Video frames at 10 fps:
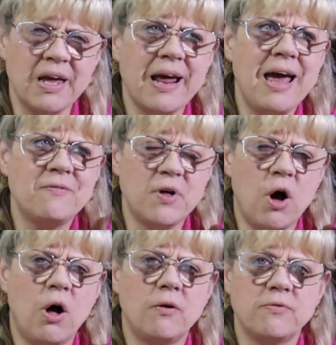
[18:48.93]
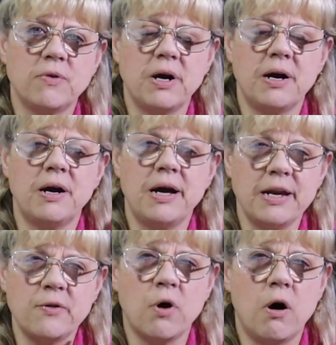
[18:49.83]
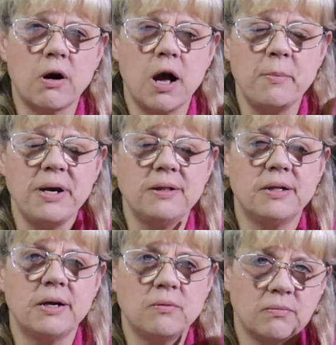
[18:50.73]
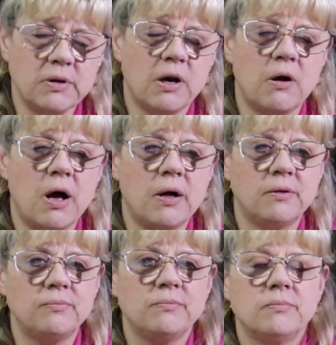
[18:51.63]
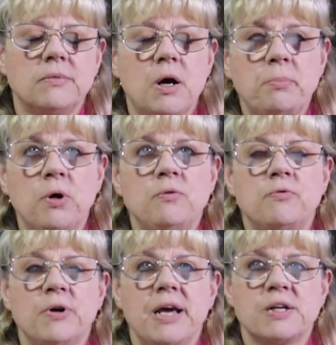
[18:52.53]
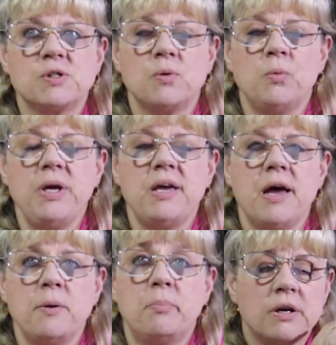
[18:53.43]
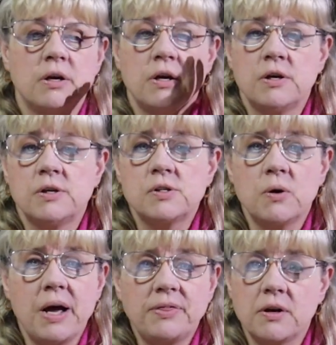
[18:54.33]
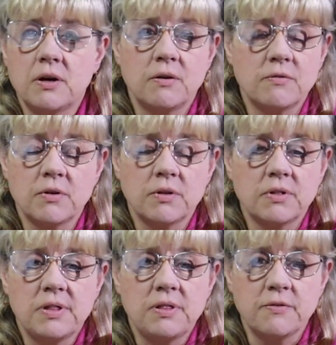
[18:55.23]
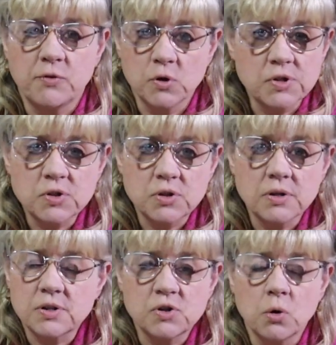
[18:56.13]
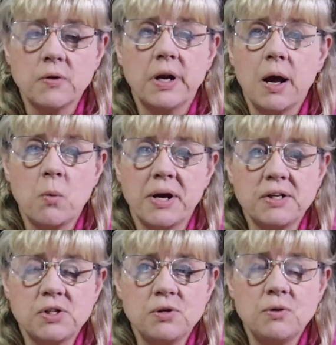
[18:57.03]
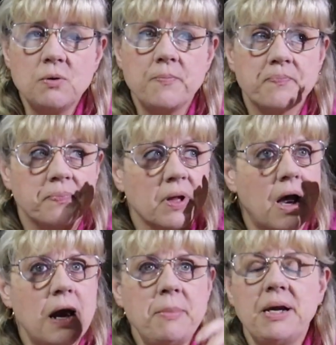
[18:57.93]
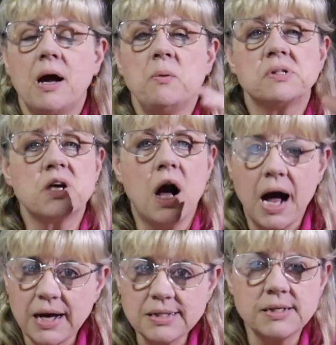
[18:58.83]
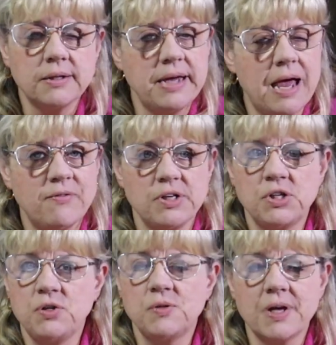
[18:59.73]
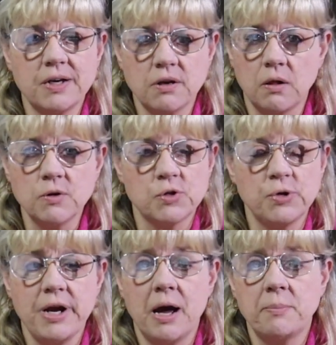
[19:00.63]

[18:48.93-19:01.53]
and I have the haul, another haul coming that I'll upload for next weekend. So at the first store that I went to, I was constantly having to use that Dollar Tree